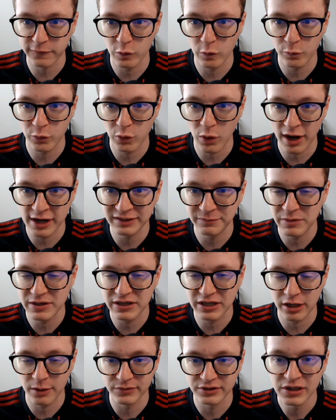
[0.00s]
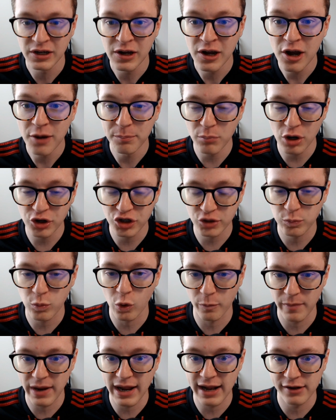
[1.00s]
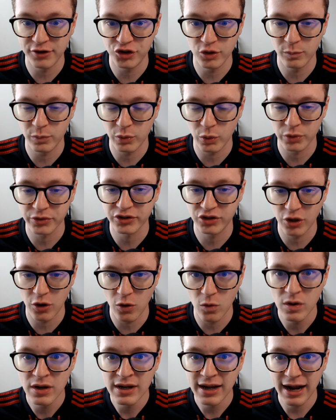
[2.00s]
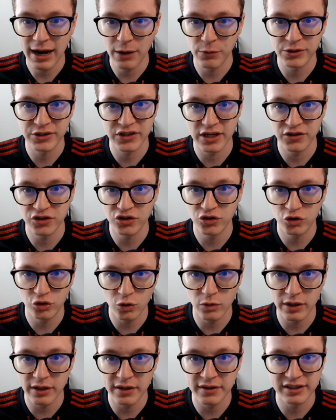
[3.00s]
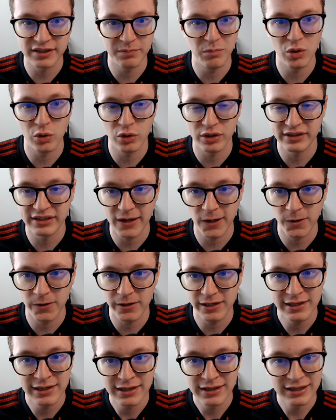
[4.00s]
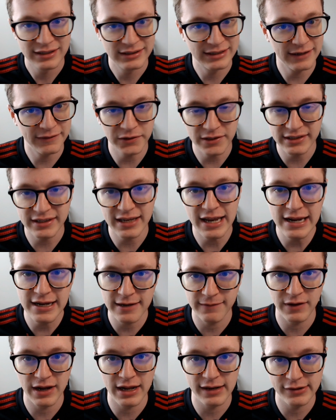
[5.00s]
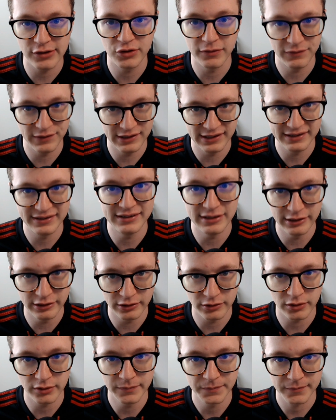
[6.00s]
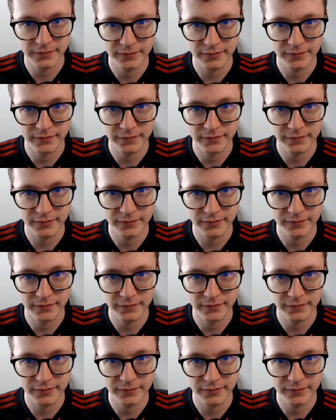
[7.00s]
from a price, becomes much more manageable. So I would say students, military, definitely take advantage of this deal.